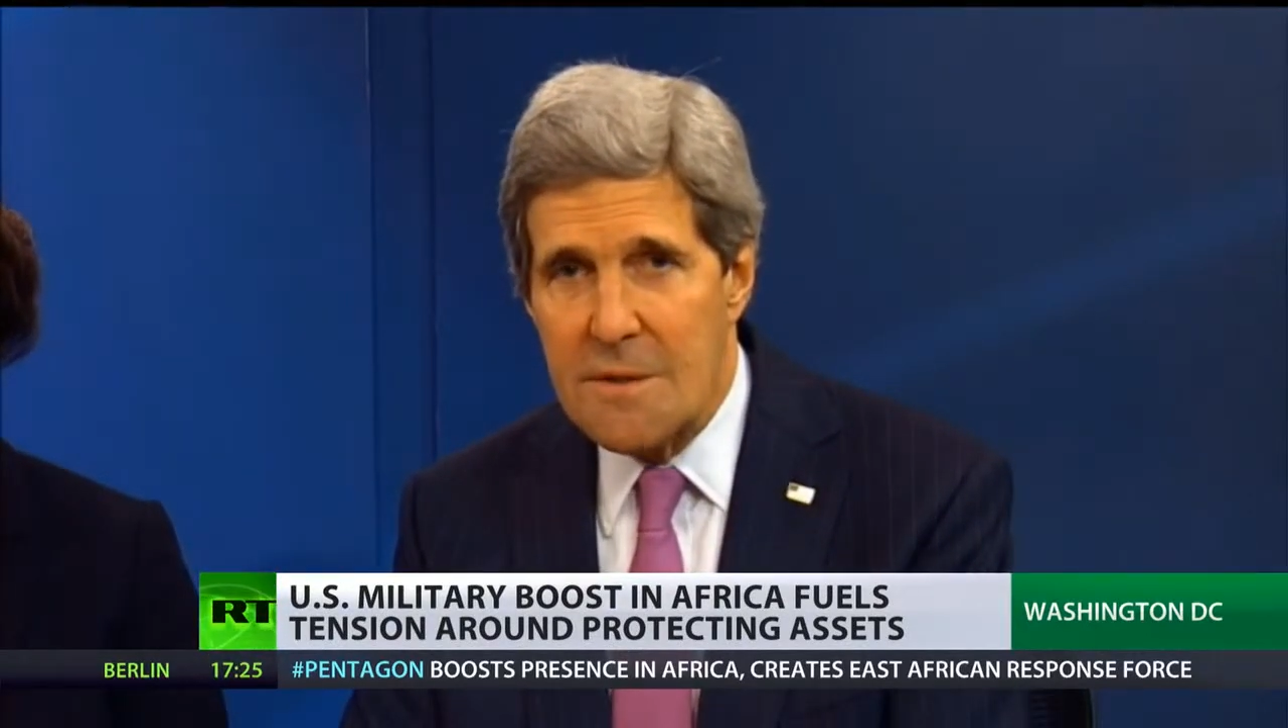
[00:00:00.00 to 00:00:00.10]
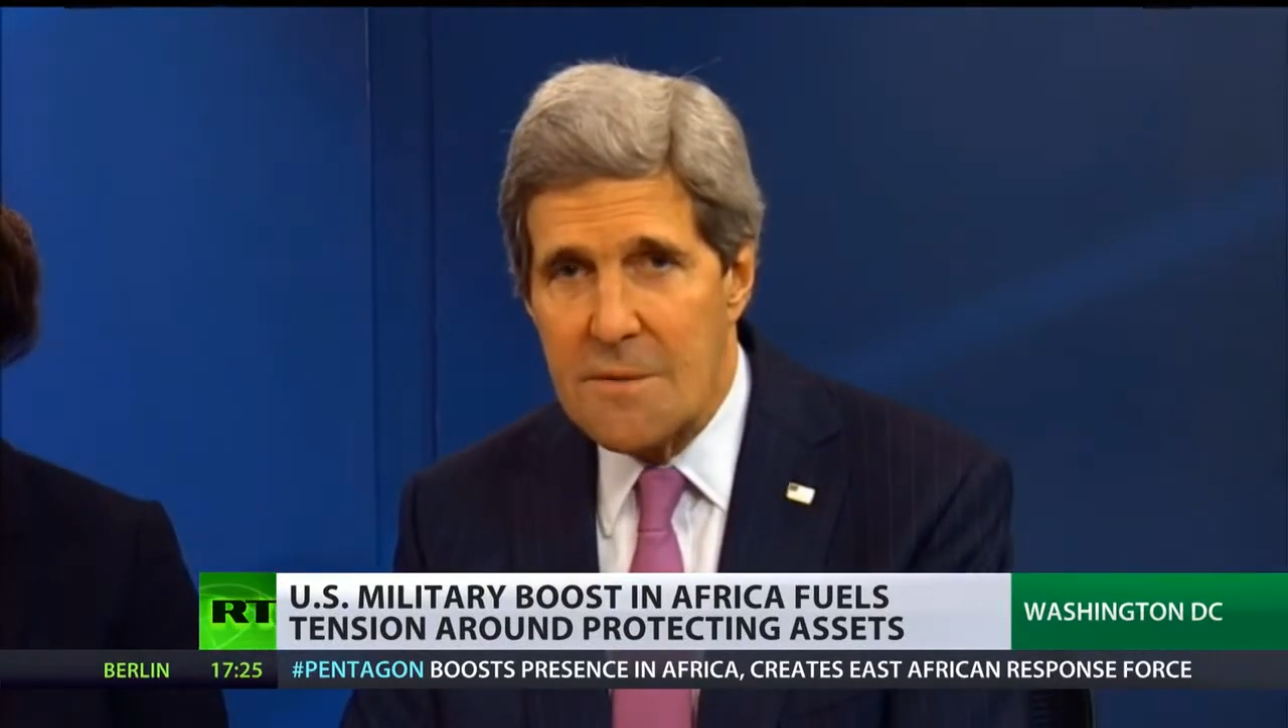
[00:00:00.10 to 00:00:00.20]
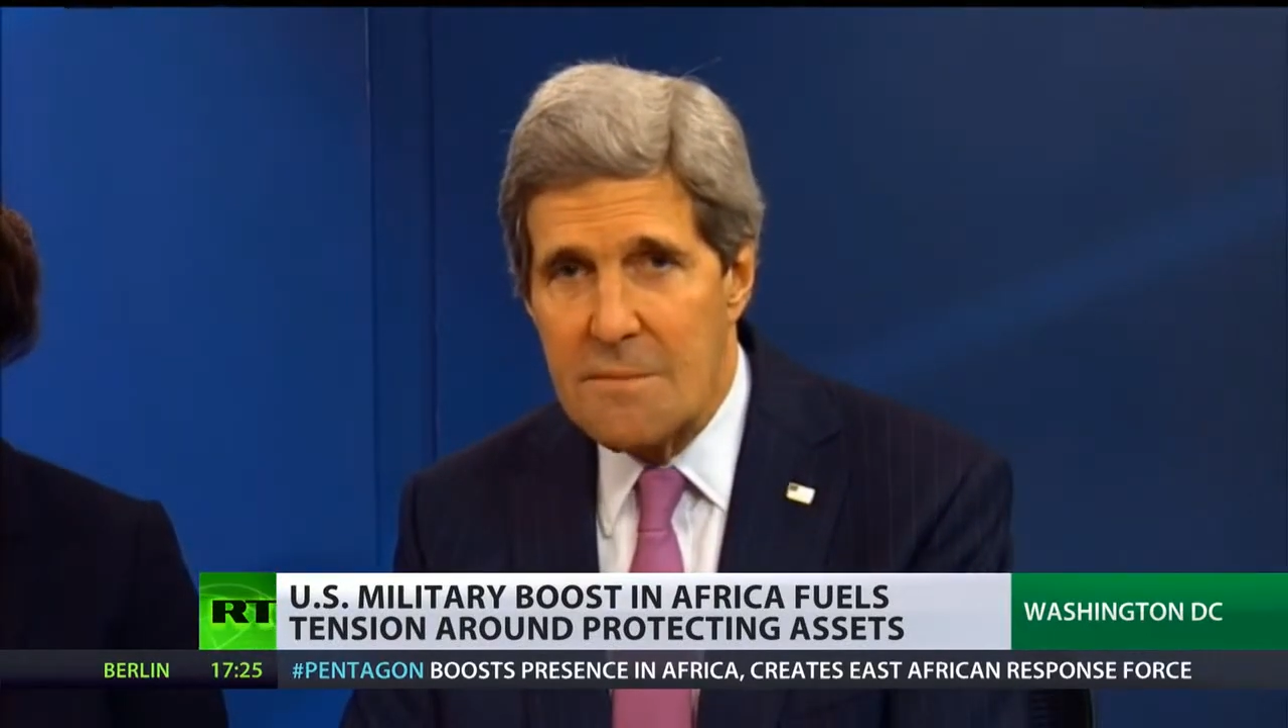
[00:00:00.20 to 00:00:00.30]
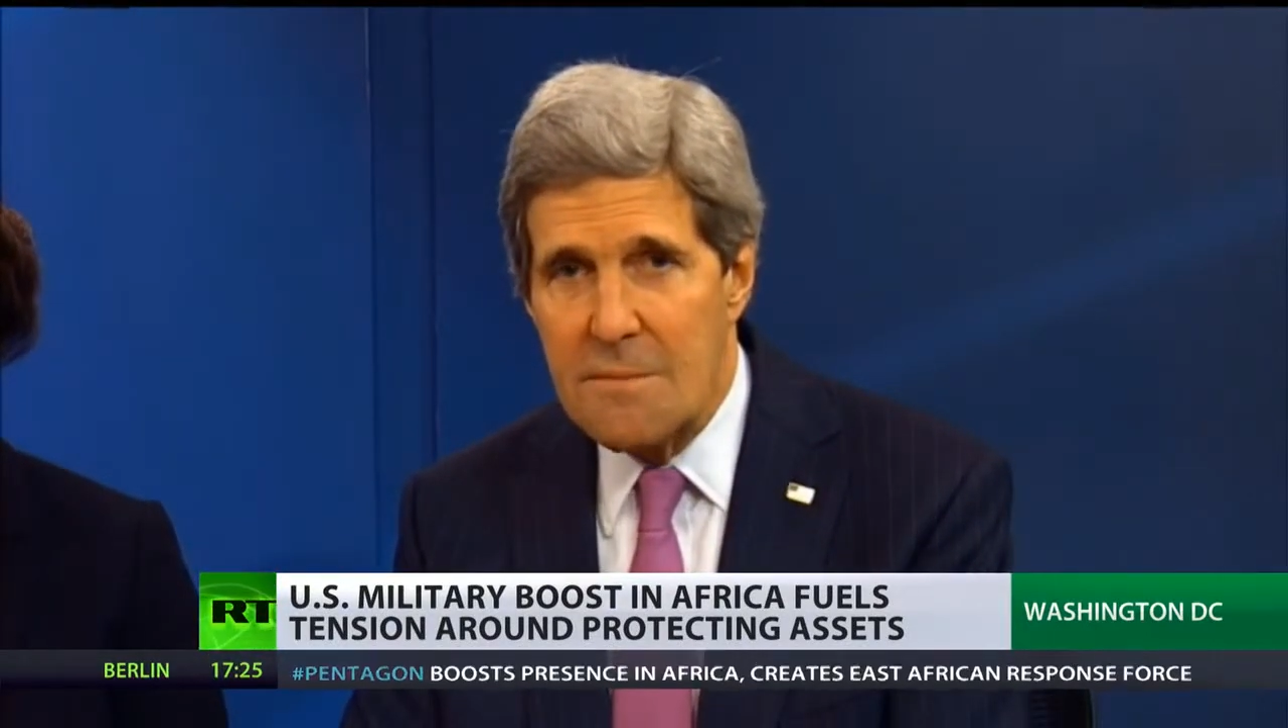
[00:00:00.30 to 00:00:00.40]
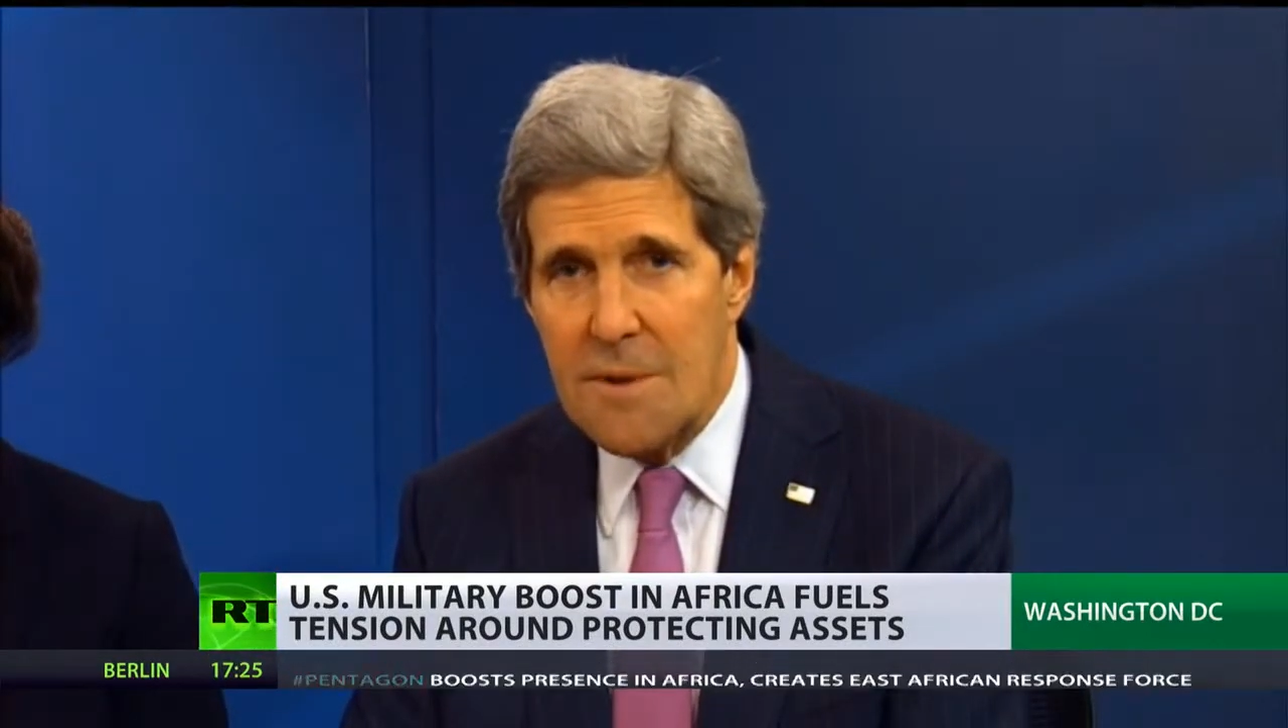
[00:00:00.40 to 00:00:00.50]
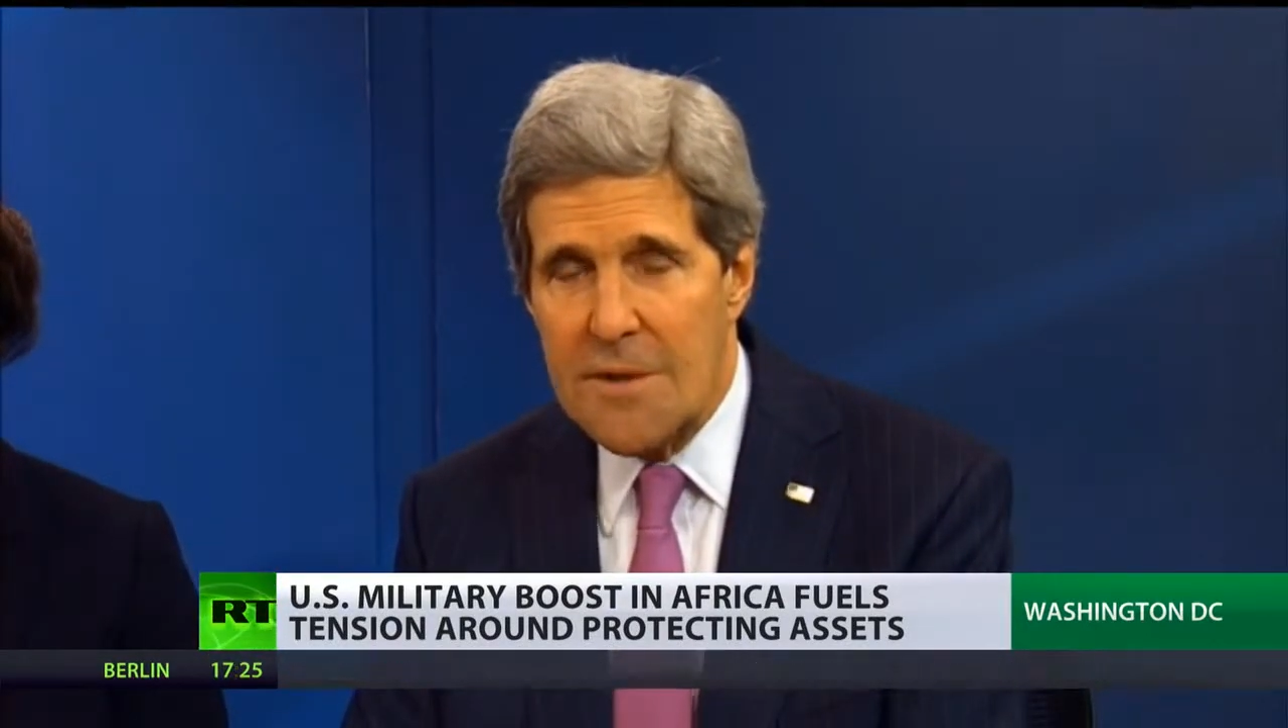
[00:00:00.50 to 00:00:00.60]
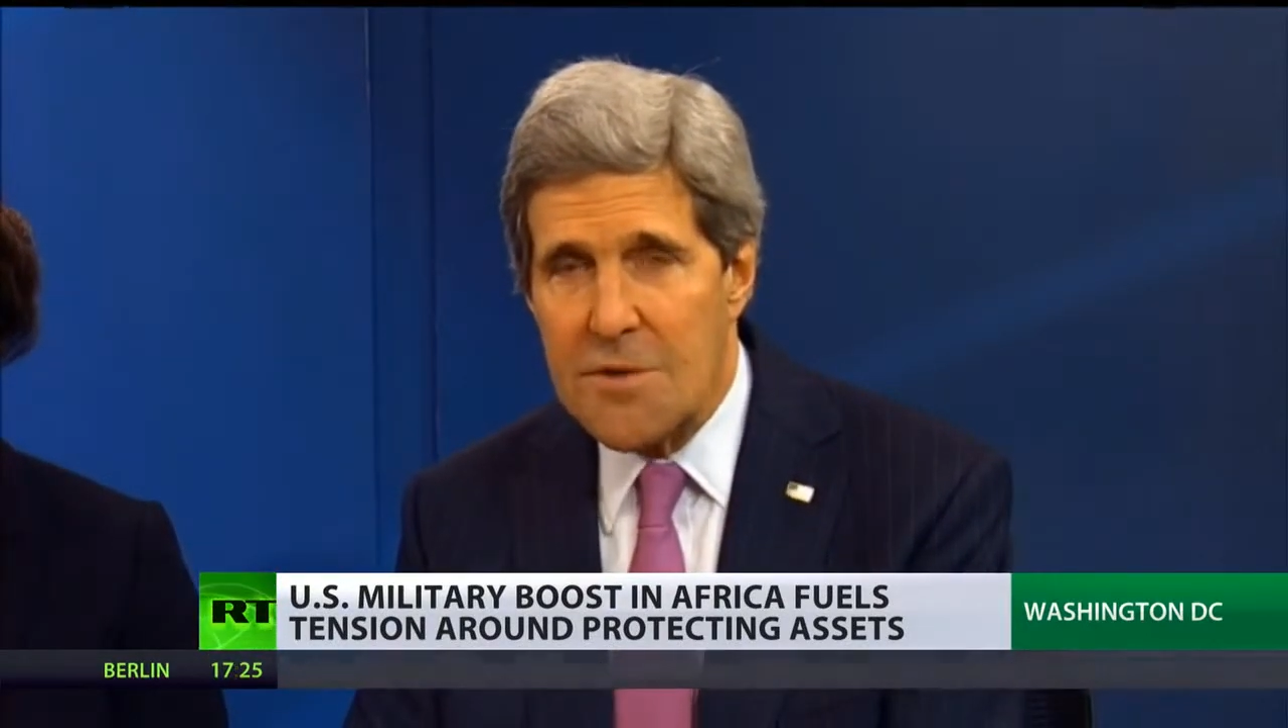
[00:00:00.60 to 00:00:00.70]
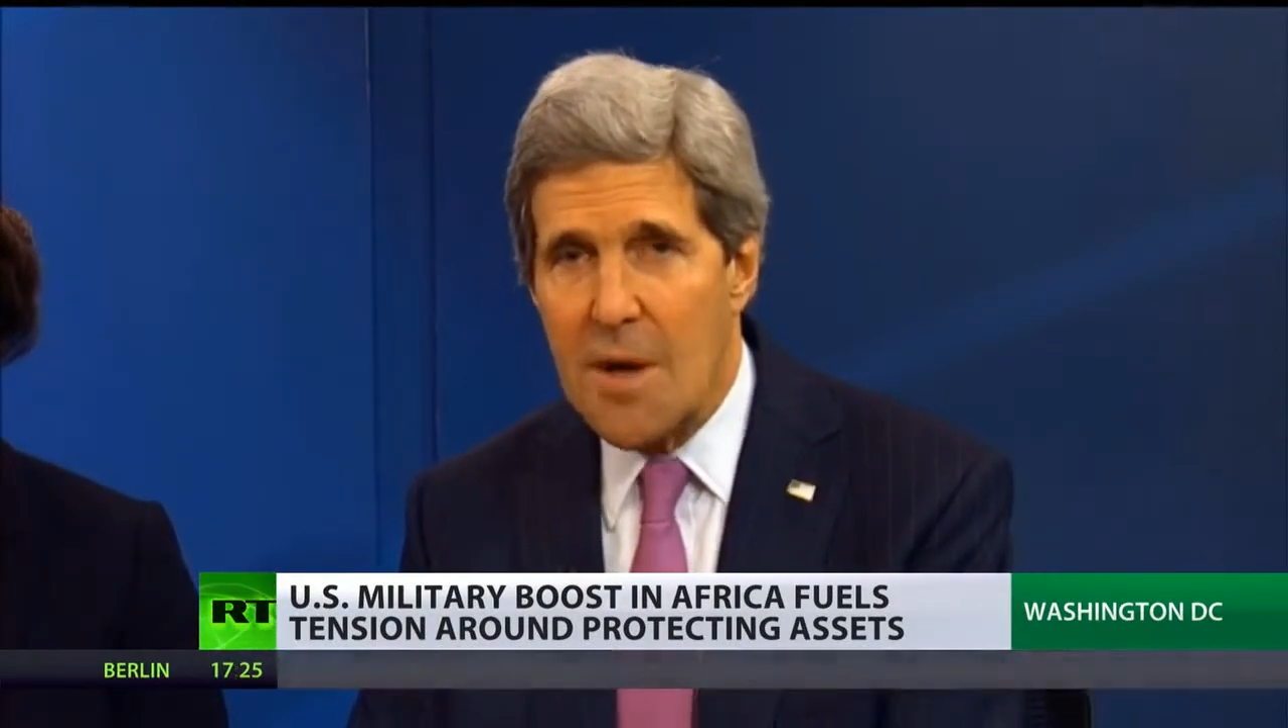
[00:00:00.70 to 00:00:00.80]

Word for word: to really